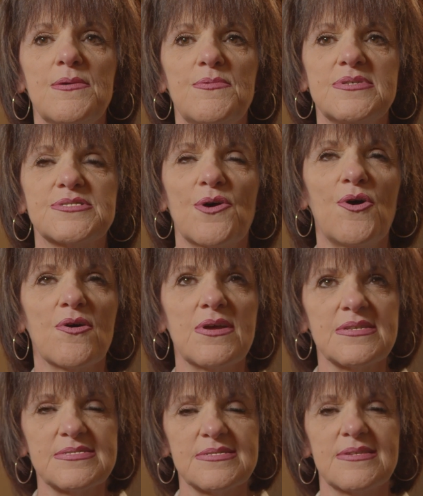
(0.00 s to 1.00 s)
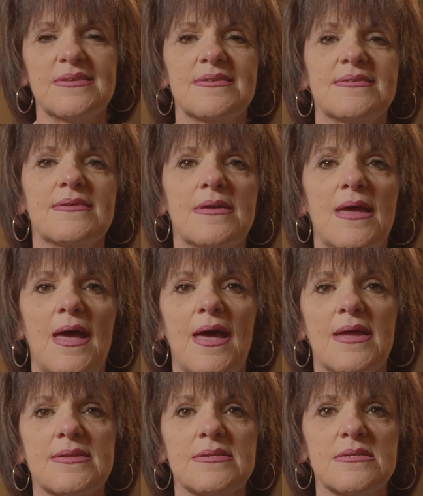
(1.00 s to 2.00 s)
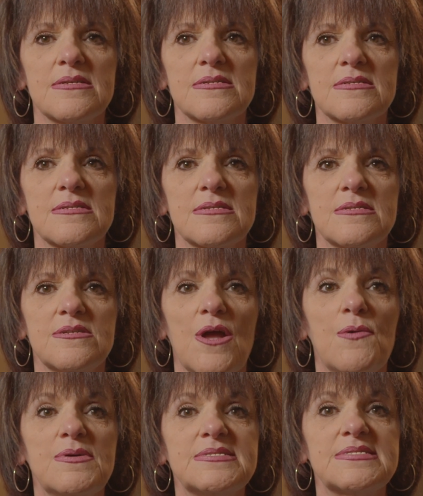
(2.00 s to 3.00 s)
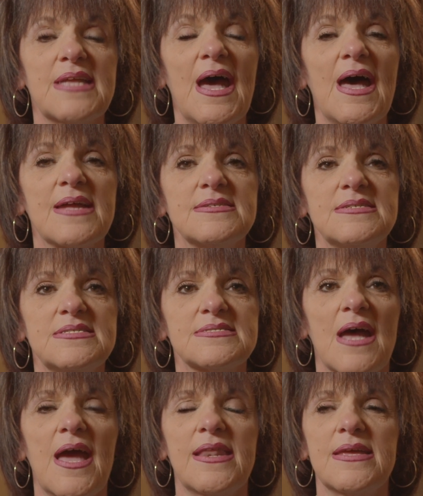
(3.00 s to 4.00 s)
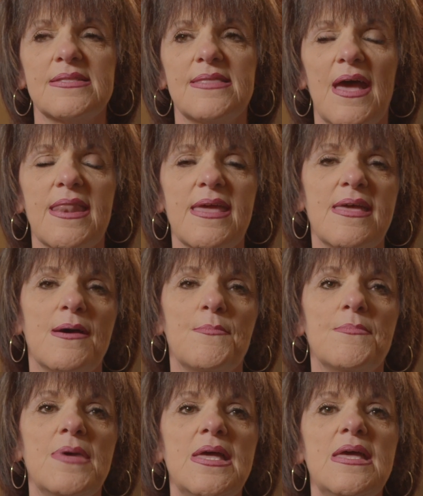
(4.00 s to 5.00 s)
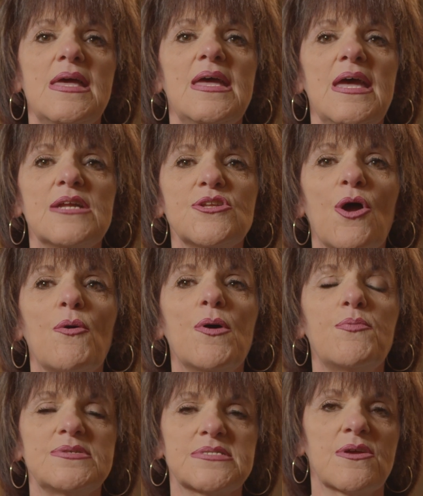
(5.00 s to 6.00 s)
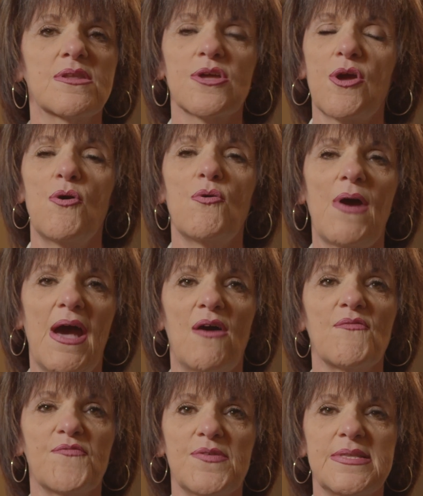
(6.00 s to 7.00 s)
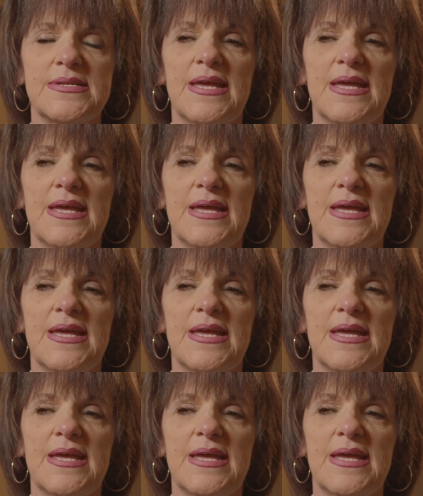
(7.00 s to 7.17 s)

It was August, and Noah's dad decided that him and Noah was going to go out for the